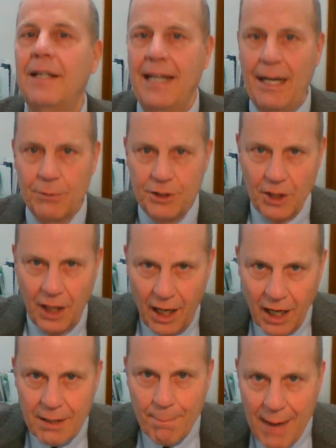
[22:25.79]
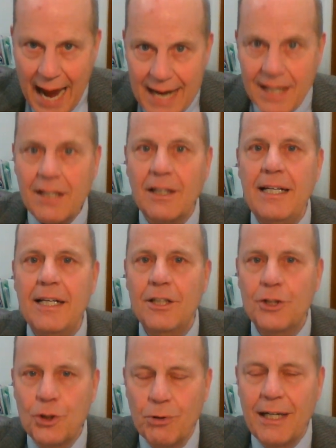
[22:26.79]
it was to automatically
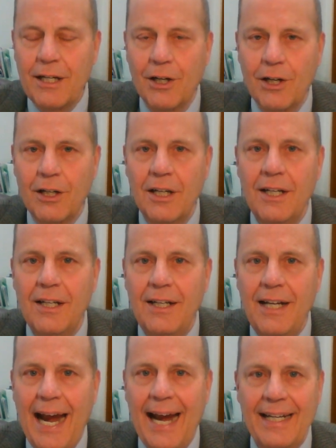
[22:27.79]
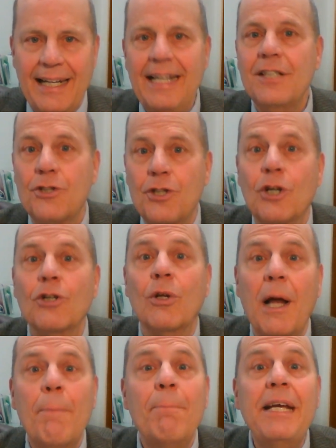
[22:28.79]
trigger an
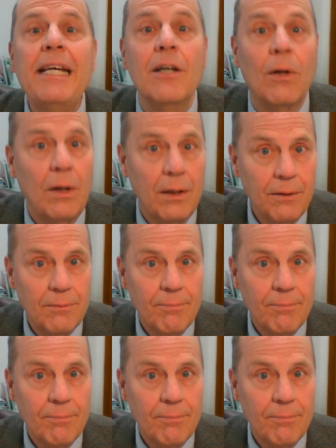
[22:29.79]
internal appeal